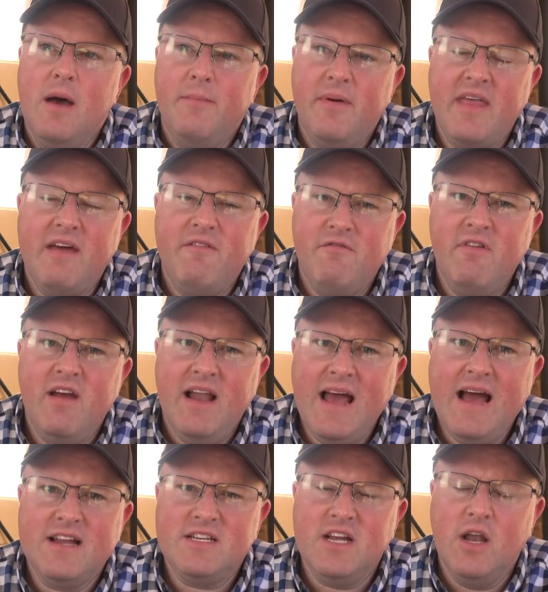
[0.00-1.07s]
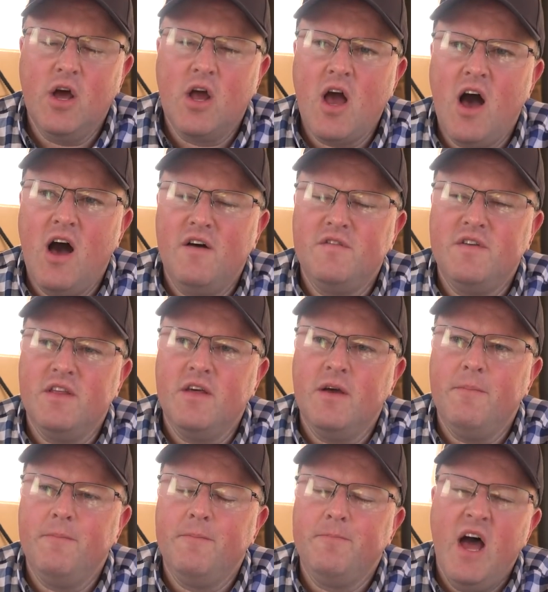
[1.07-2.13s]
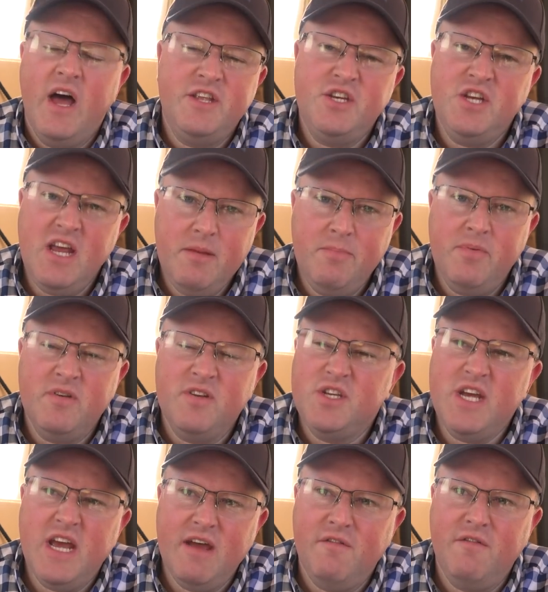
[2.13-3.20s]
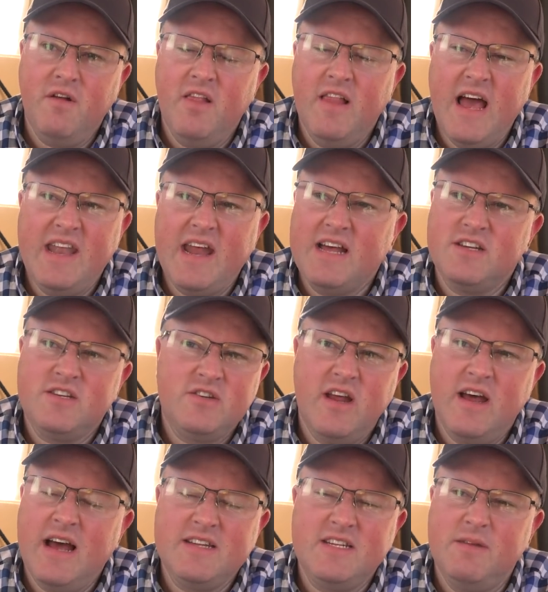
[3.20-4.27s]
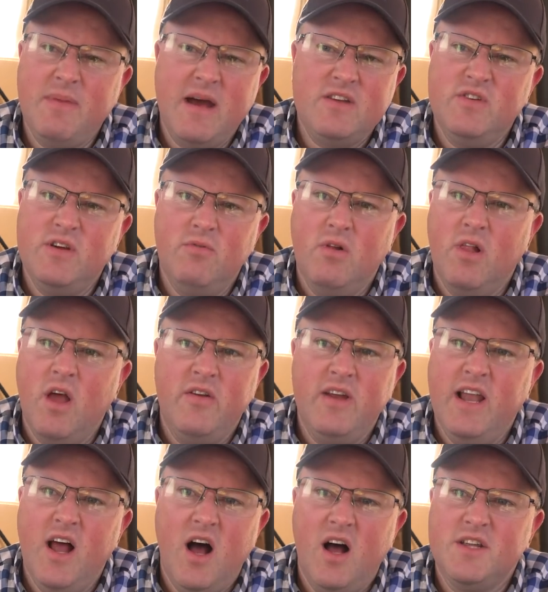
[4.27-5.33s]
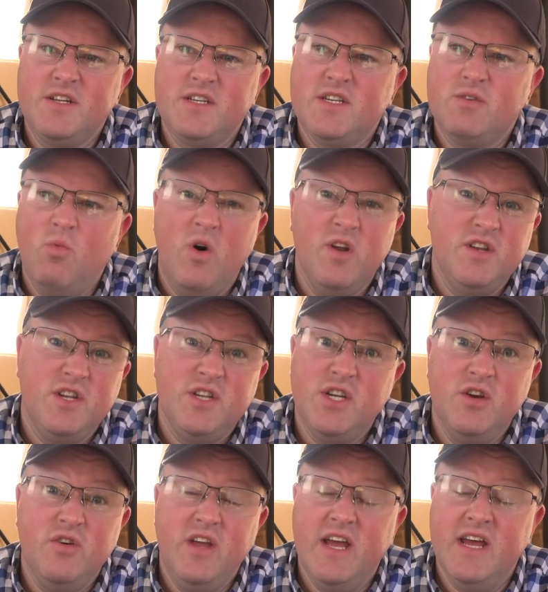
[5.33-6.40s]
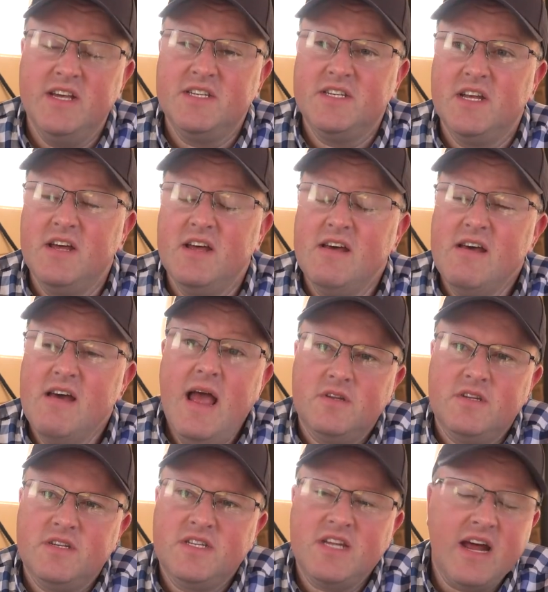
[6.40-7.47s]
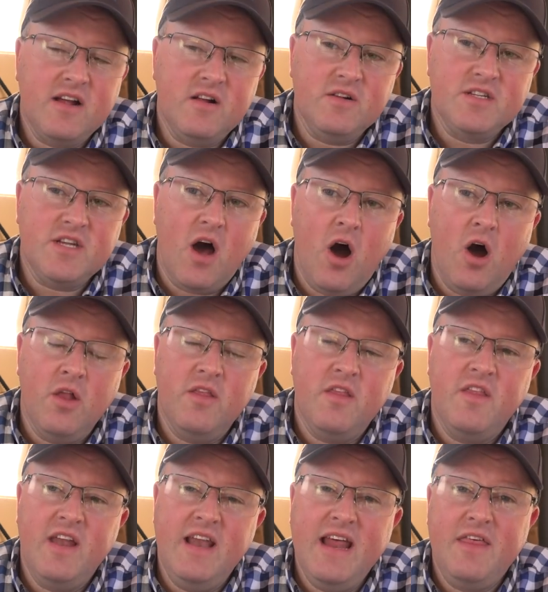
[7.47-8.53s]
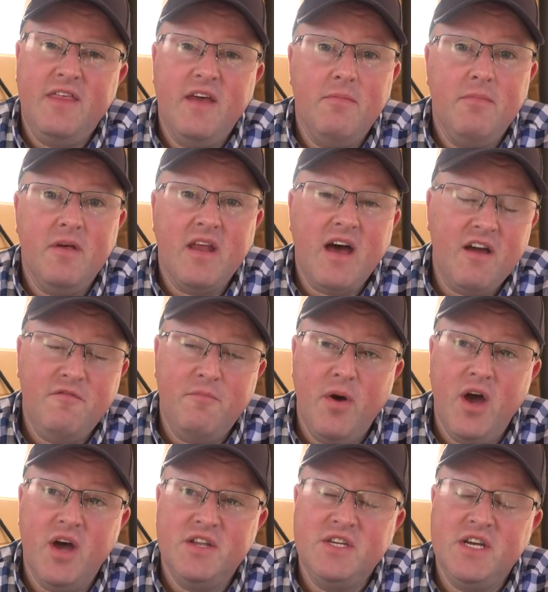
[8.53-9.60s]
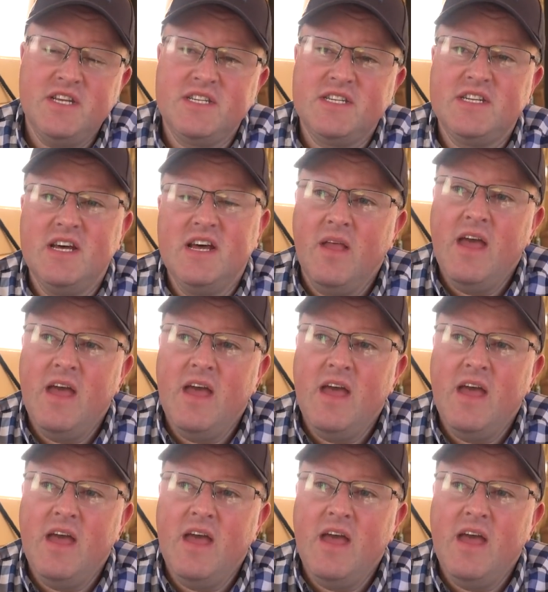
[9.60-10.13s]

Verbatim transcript: but they've really had to look after them. A cheap and cheerful lead acid battery will only last one to two years. Cycles on the lithium that I've purchased,